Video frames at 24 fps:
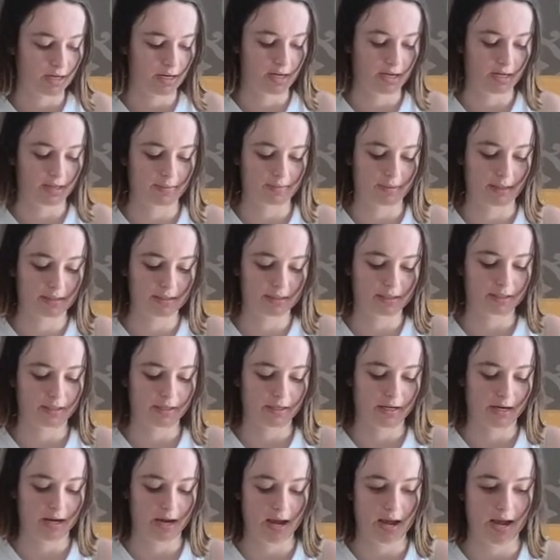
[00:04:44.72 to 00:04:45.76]
it's
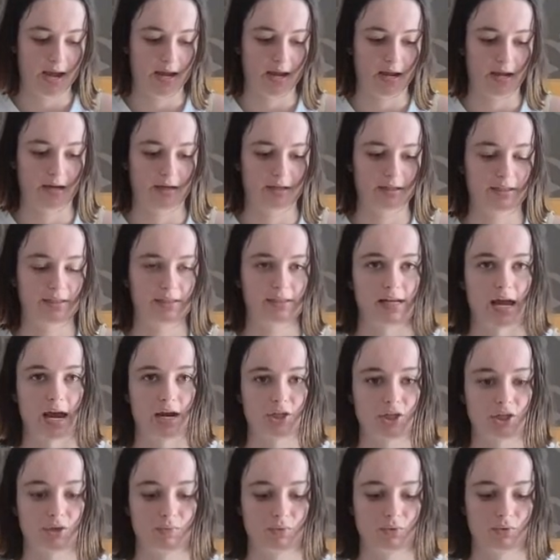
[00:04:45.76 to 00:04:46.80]
basically a
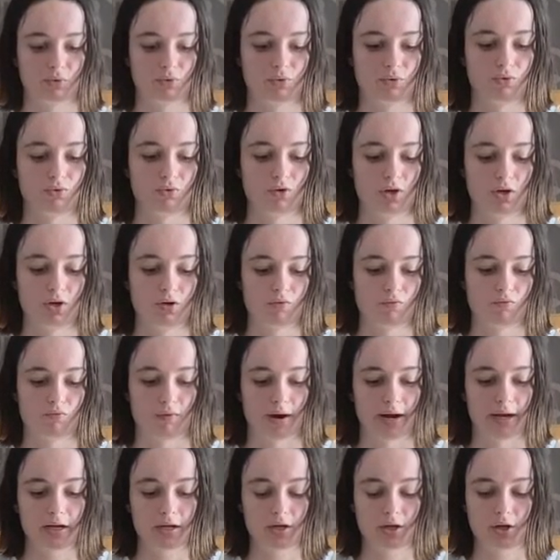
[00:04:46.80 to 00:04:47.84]
stashable
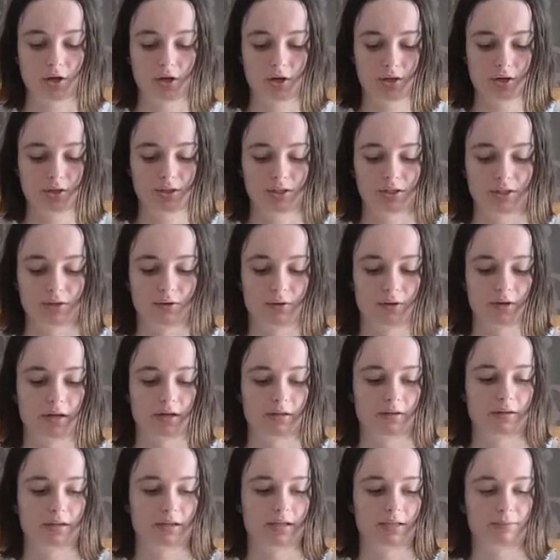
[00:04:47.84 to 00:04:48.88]
raincoat. So
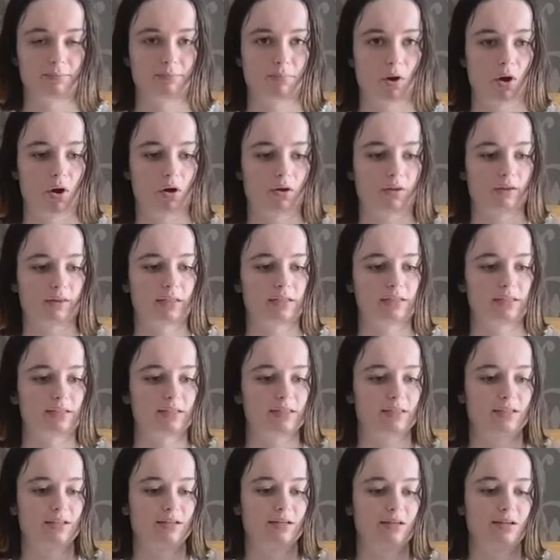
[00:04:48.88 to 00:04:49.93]
this
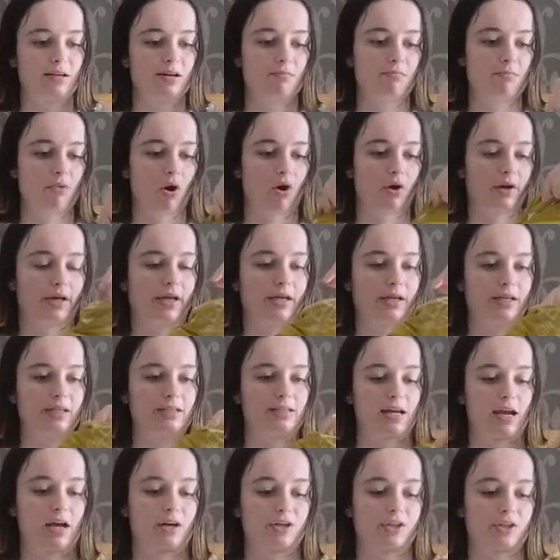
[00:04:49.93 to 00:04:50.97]
pocket is
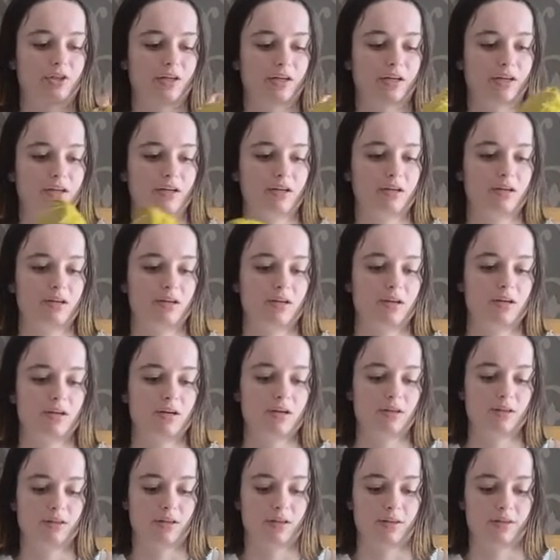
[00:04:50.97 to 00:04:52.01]
actually
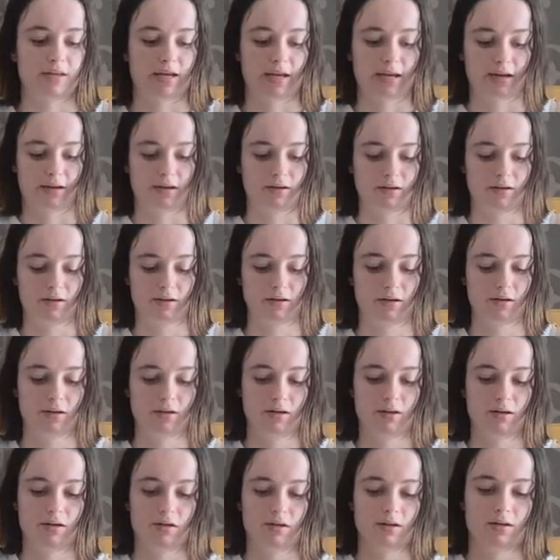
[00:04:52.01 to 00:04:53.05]
the thing
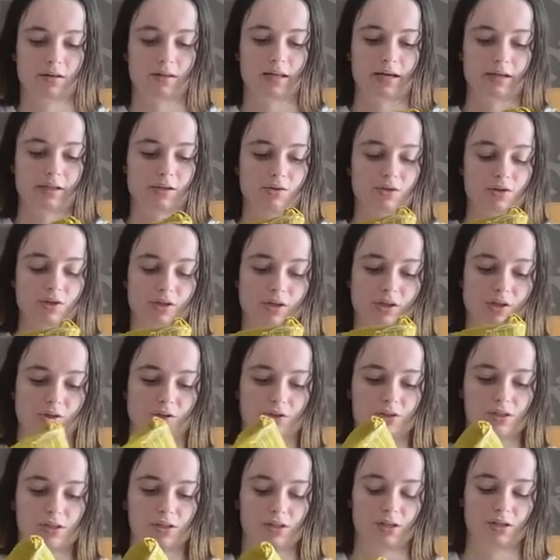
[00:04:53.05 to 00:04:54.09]
that you can
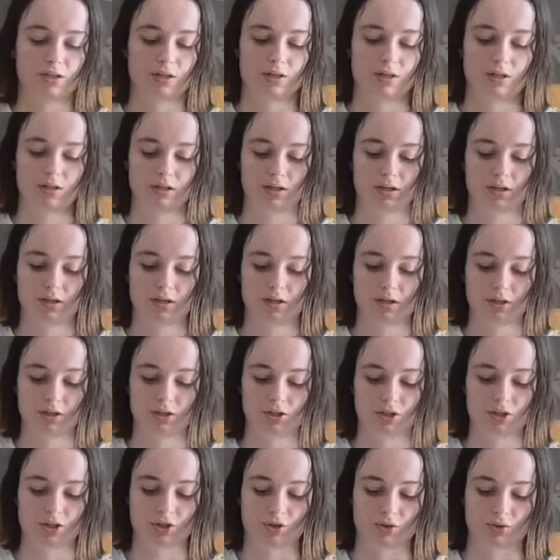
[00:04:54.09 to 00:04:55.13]
use
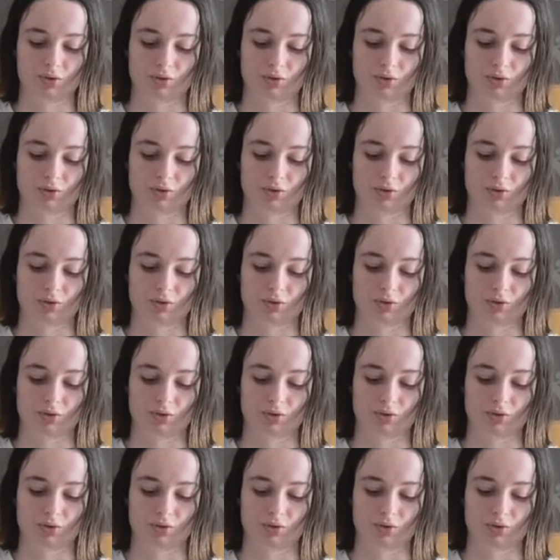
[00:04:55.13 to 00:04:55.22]
to